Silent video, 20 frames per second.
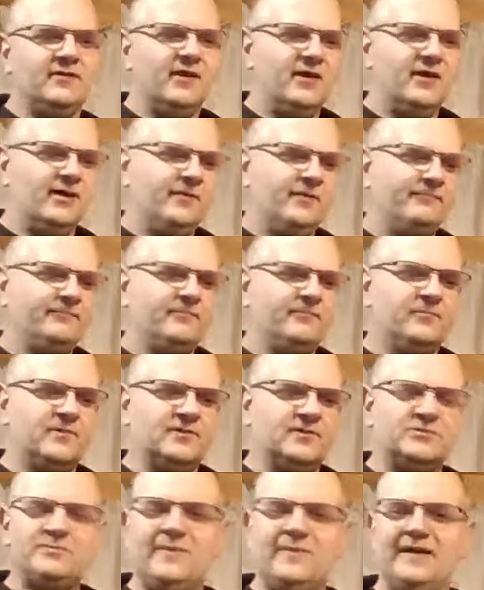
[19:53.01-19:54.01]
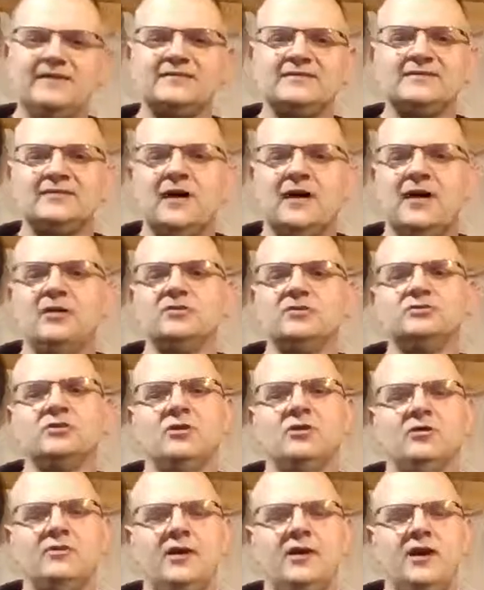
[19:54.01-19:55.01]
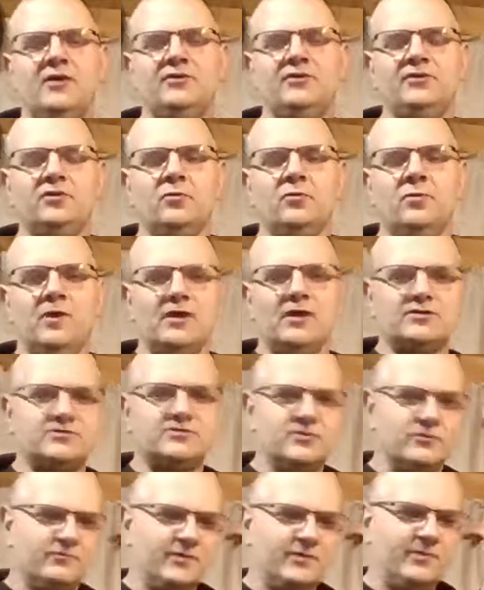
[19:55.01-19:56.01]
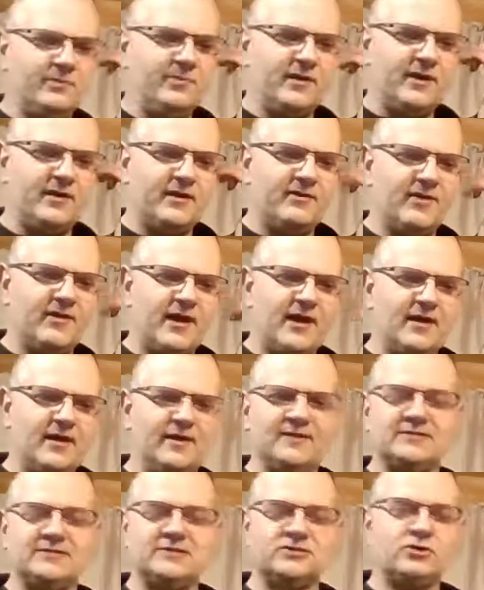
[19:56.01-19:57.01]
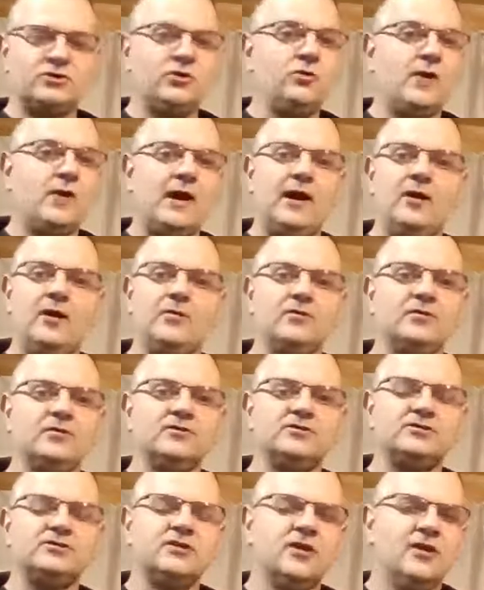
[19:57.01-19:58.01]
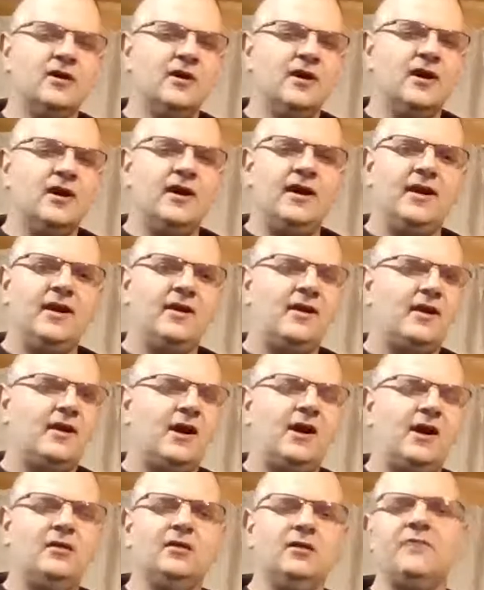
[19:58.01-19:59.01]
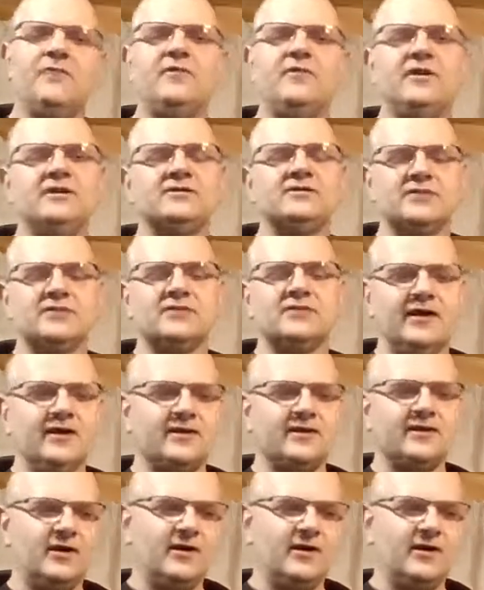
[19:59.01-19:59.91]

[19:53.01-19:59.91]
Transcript: Um, the speed and styles on there. You can watch the replay of that. It's two hours, and I love it. It's like